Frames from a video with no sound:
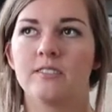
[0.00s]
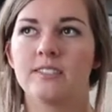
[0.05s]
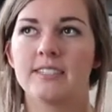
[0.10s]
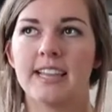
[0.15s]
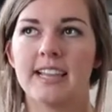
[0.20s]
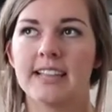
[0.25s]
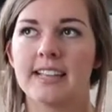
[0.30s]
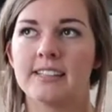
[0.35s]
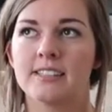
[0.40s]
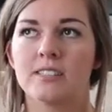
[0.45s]

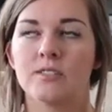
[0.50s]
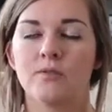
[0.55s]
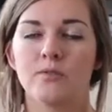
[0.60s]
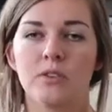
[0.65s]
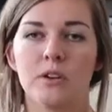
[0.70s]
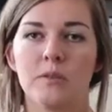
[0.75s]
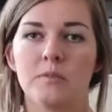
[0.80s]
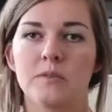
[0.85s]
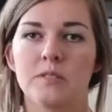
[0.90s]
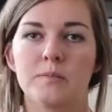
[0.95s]
days
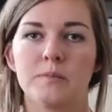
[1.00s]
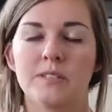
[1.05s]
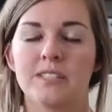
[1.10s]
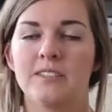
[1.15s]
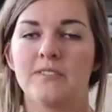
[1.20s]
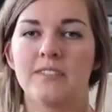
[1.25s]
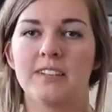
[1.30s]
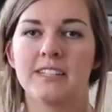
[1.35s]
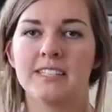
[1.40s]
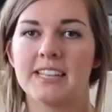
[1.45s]
from
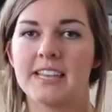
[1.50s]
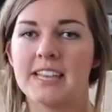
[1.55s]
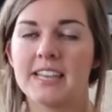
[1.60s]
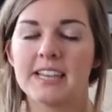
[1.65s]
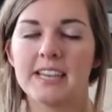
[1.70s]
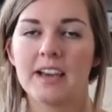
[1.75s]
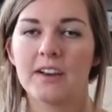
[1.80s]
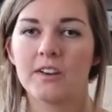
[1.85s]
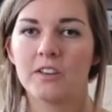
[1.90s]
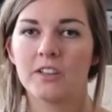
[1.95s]
specific
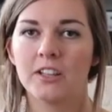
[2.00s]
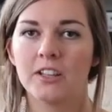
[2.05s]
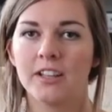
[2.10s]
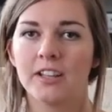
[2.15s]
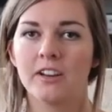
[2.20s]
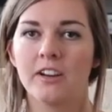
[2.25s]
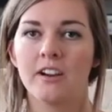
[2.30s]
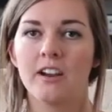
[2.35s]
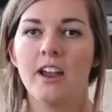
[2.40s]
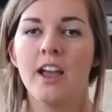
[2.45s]
date
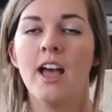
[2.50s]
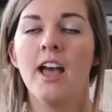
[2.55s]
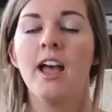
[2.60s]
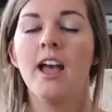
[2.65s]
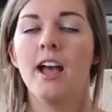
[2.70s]
calculator,